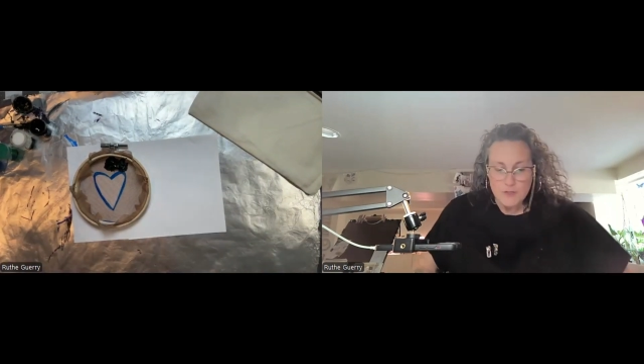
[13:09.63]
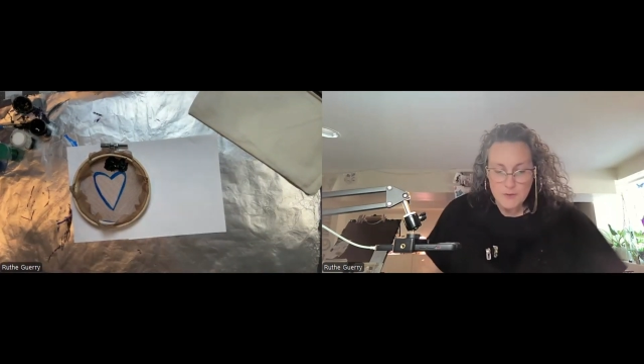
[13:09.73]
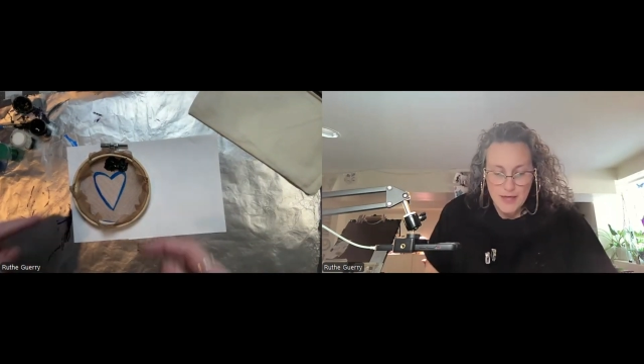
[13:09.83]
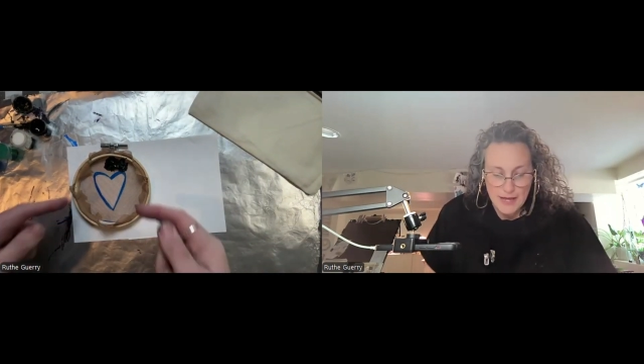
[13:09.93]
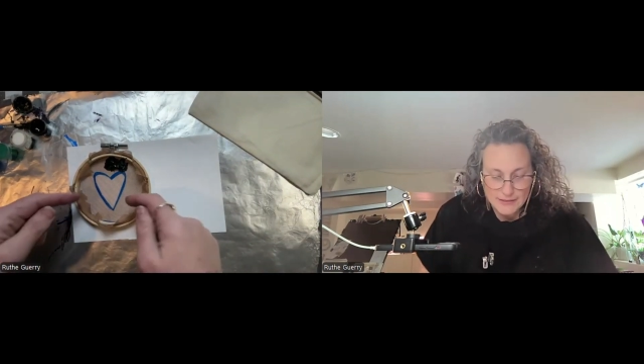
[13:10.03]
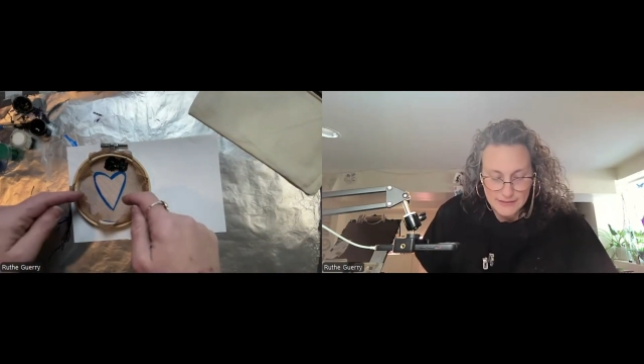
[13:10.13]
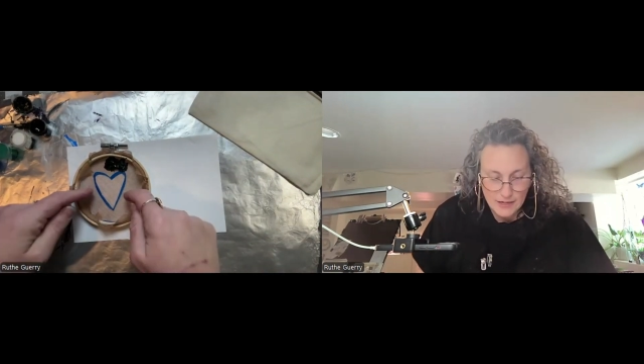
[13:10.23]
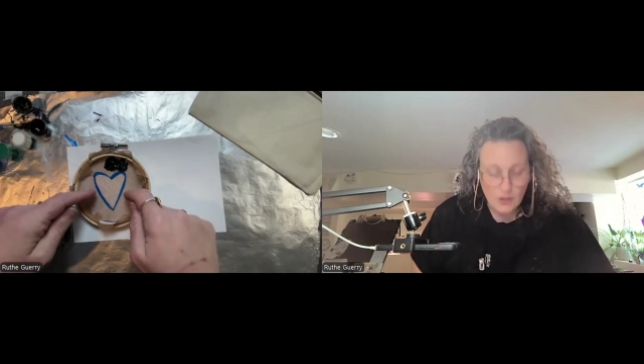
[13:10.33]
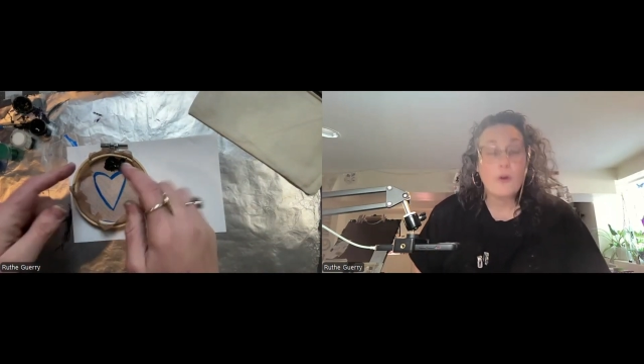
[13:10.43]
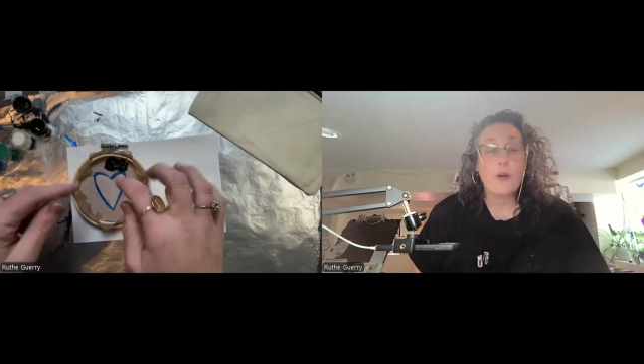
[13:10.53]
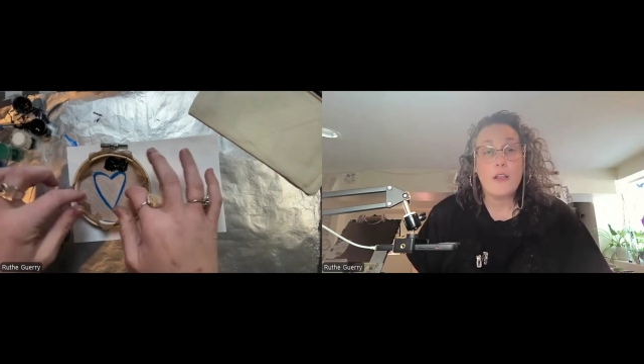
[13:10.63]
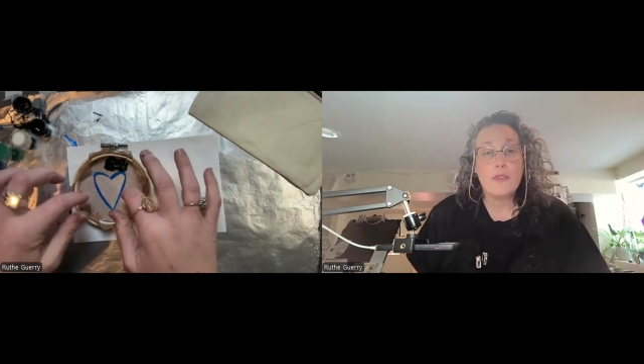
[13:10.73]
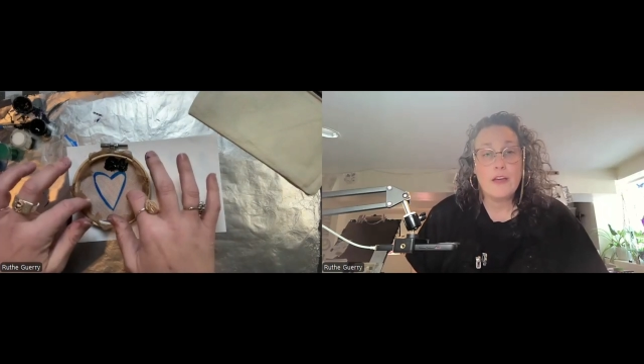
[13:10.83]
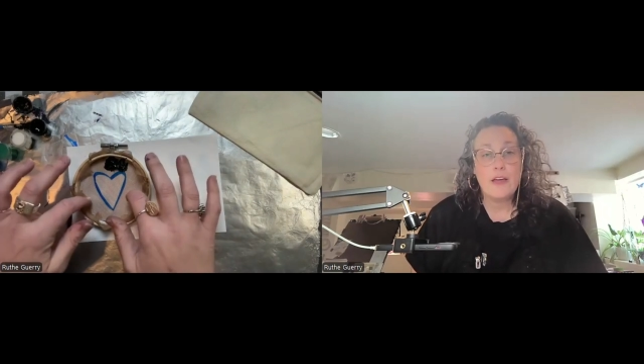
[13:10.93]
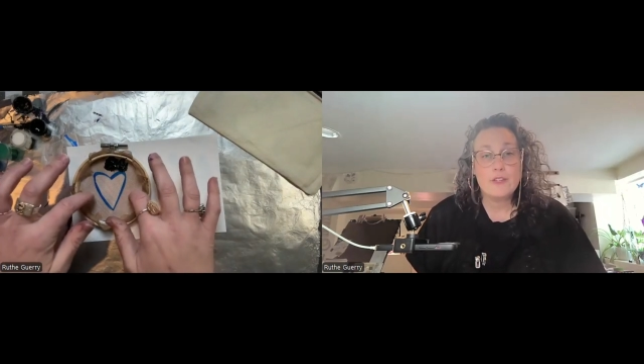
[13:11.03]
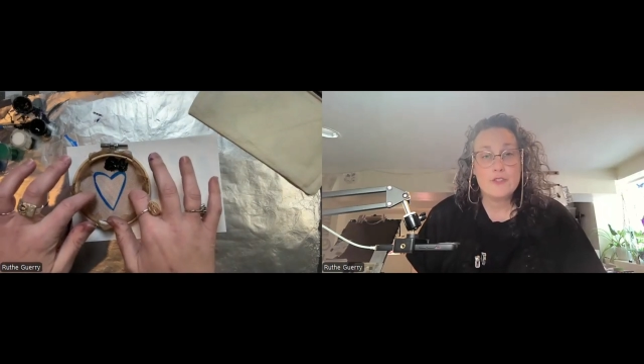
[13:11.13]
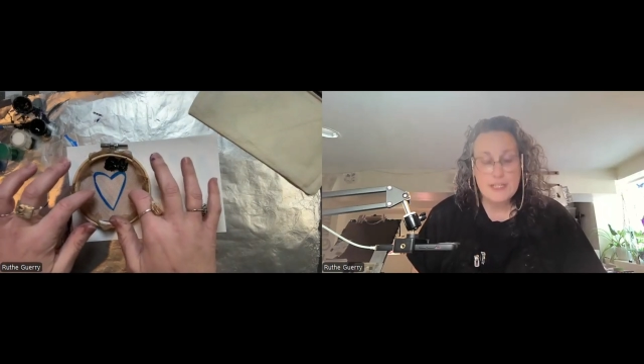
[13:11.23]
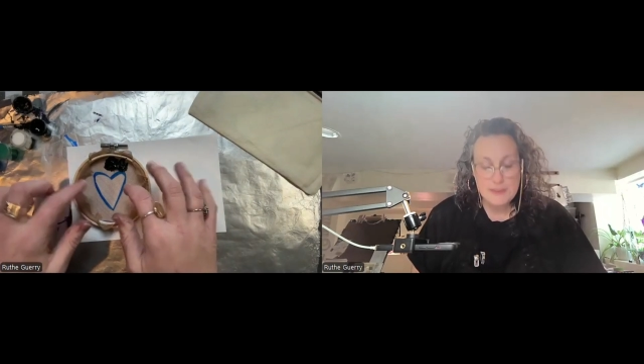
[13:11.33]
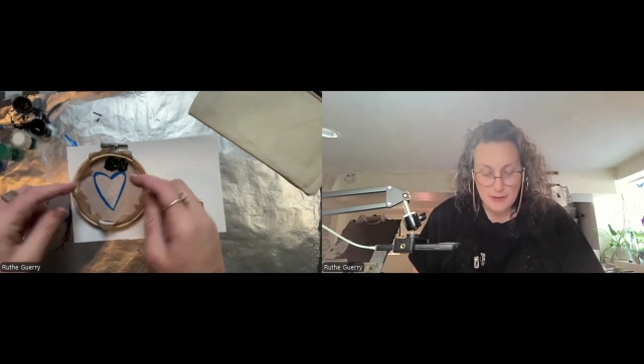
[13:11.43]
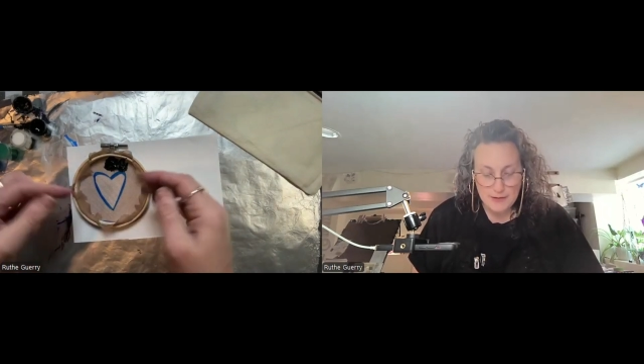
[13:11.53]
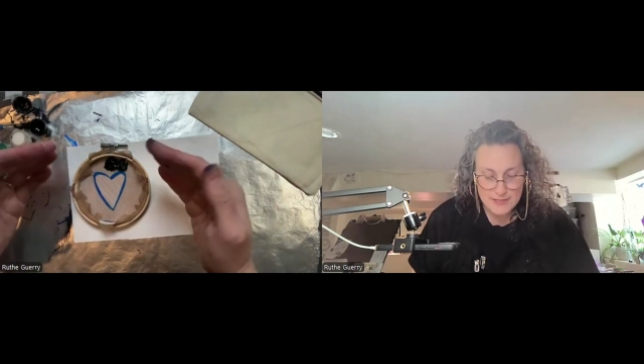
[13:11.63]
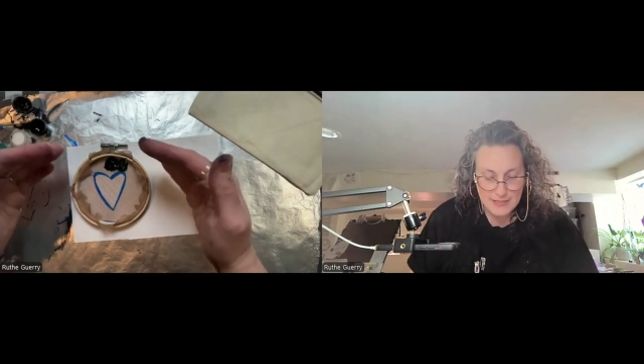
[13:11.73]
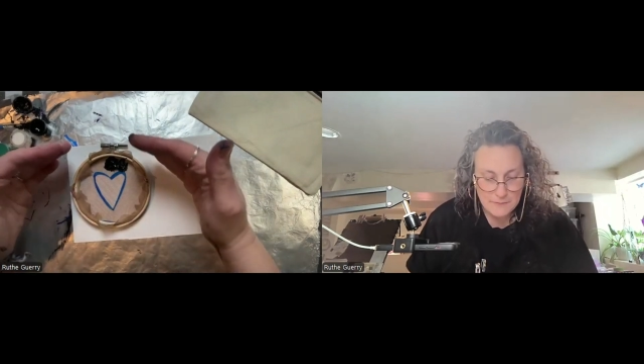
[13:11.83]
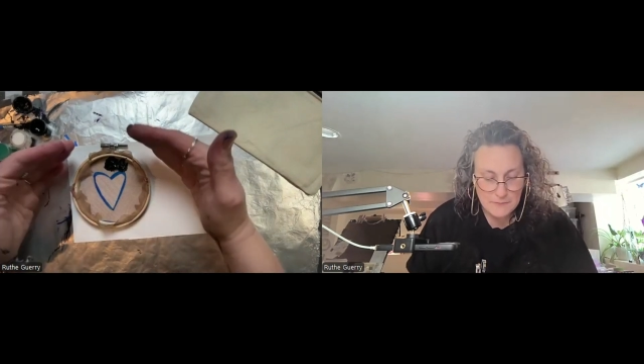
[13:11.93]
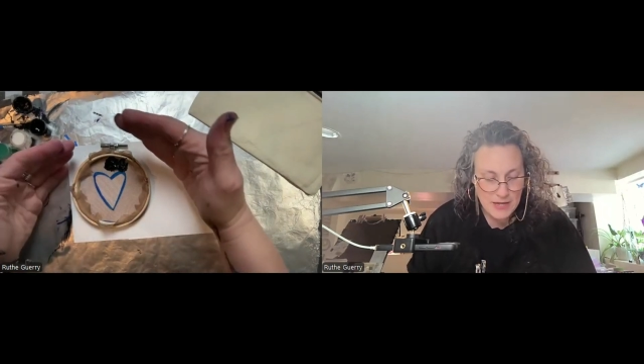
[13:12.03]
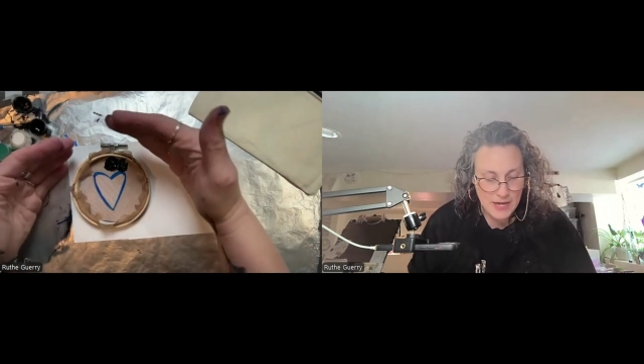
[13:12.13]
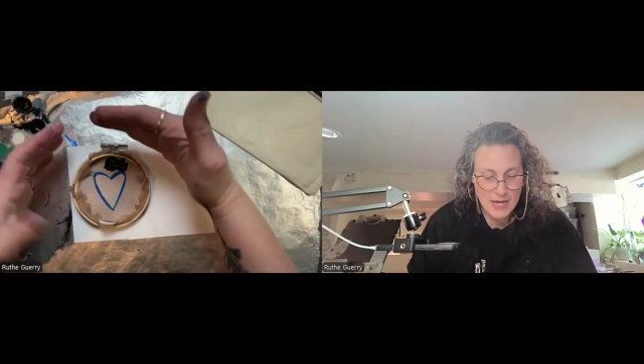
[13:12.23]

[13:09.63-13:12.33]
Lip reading: So that, or on the transparency.